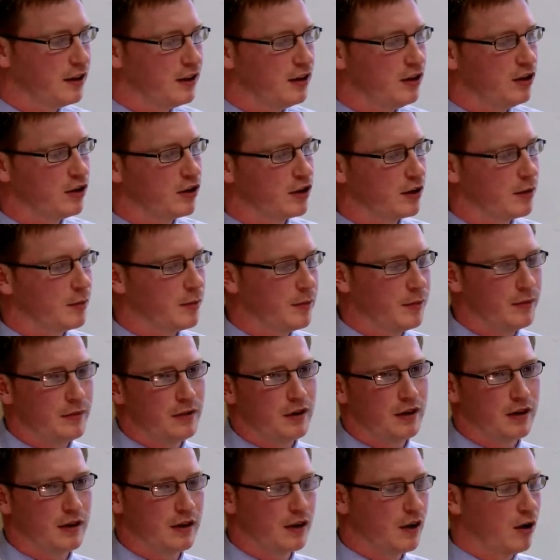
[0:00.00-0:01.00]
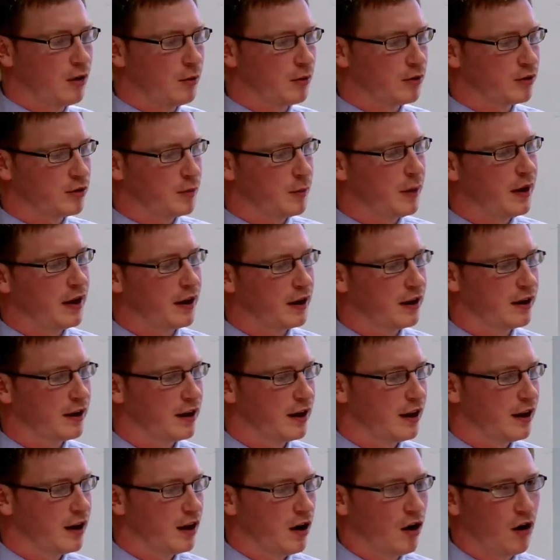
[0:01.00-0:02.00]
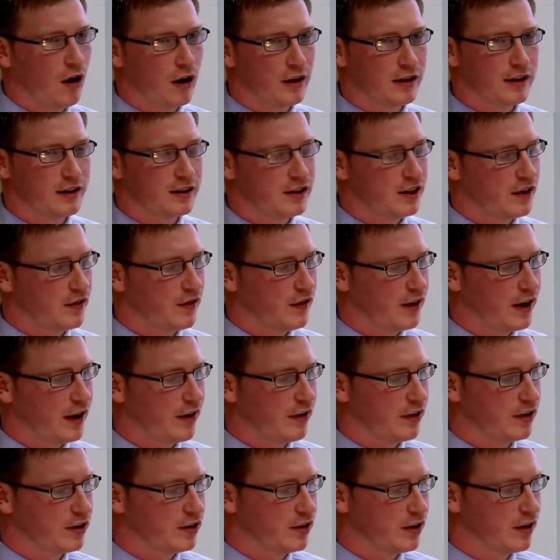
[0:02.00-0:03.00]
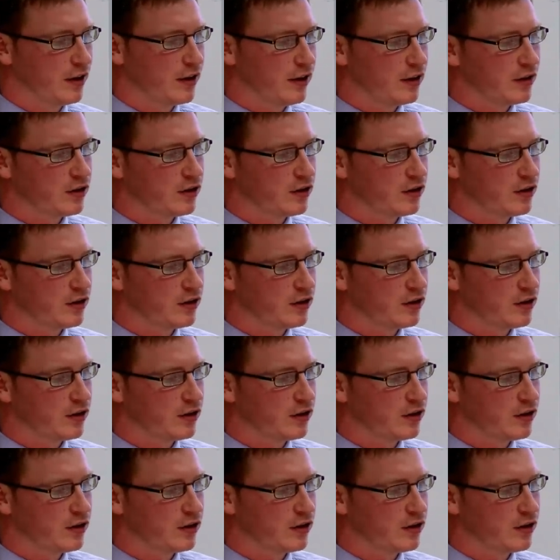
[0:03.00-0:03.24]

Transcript: you can almost pick all these different areas.